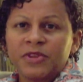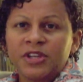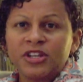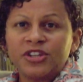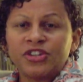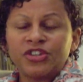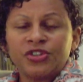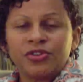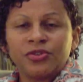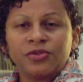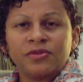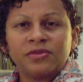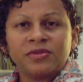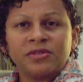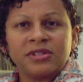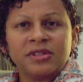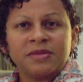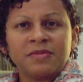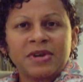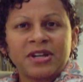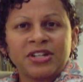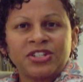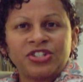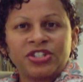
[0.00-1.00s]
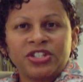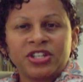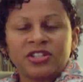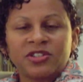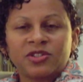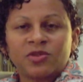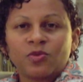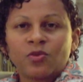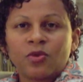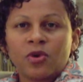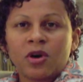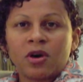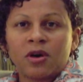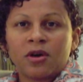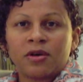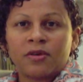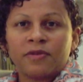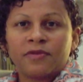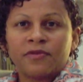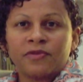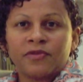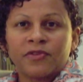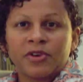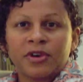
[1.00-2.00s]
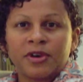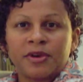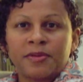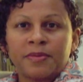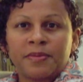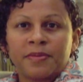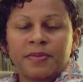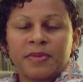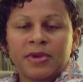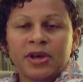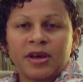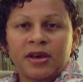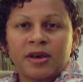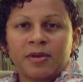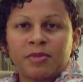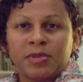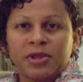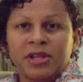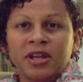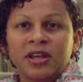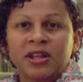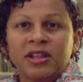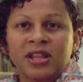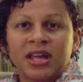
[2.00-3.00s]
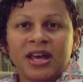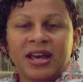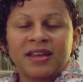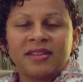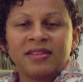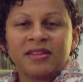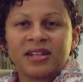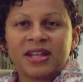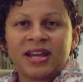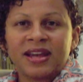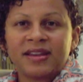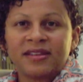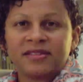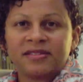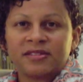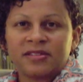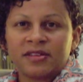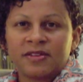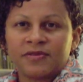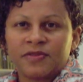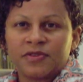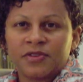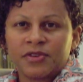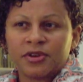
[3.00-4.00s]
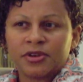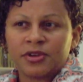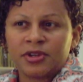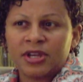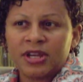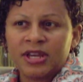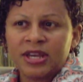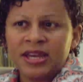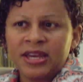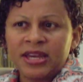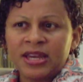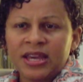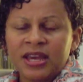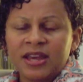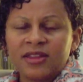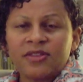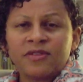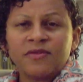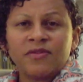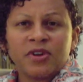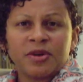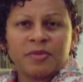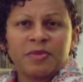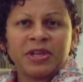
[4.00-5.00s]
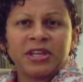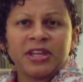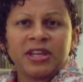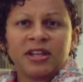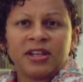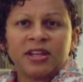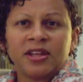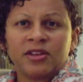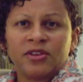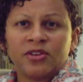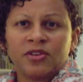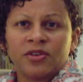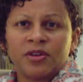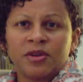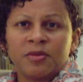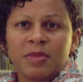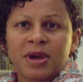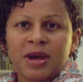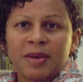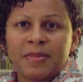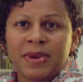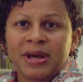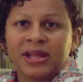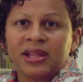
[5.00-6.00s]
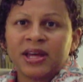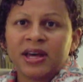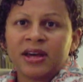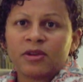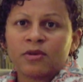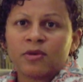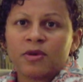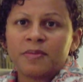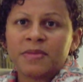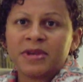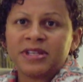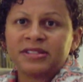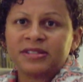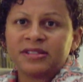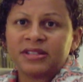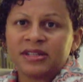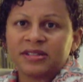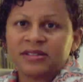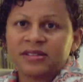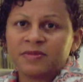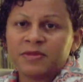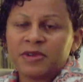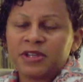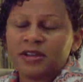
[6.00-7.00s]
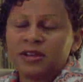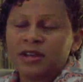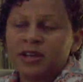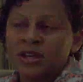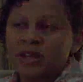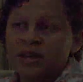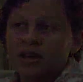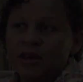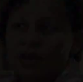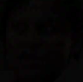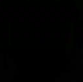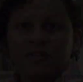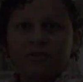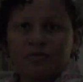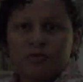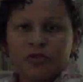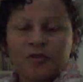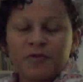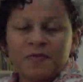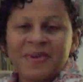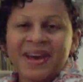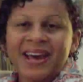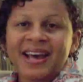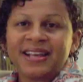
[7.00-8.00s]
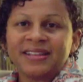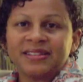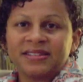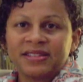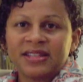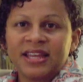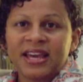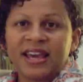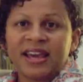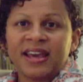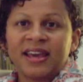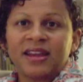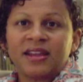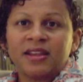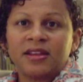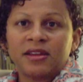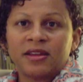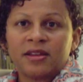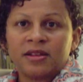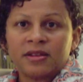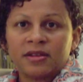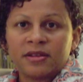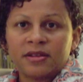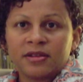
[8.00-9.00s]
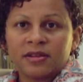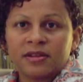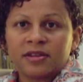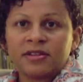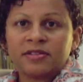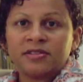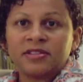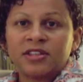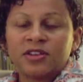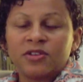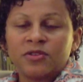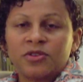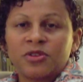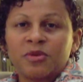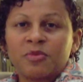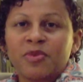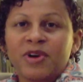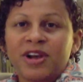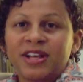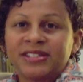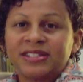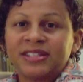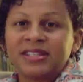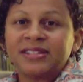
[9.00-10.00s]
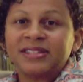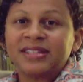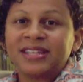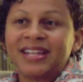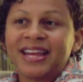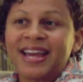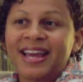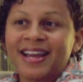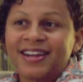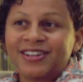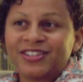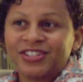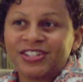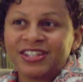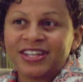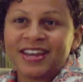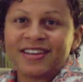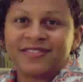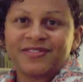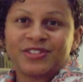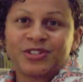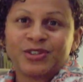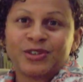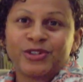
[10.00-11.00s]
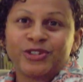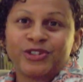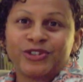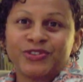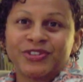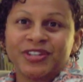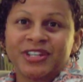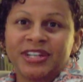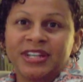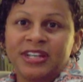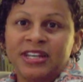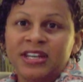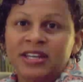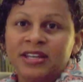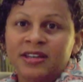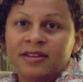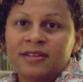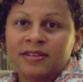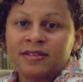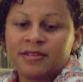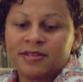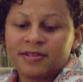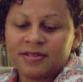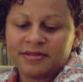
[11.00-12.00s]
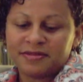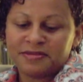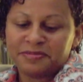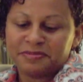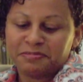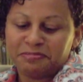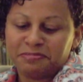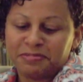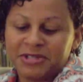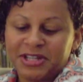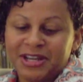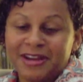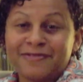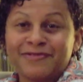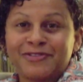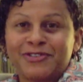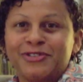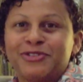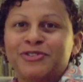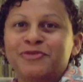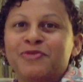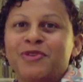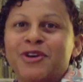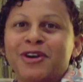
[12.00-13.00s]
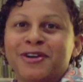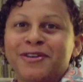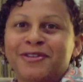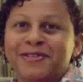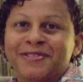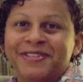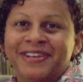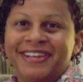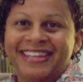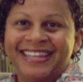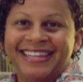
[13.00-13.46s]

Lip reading: issues in my chest wall from a blood clot that I had suffered at the very beginning during my bilateral mastectomy. I've moved past that and continuing the process, and I actually have surgery day after tomorrow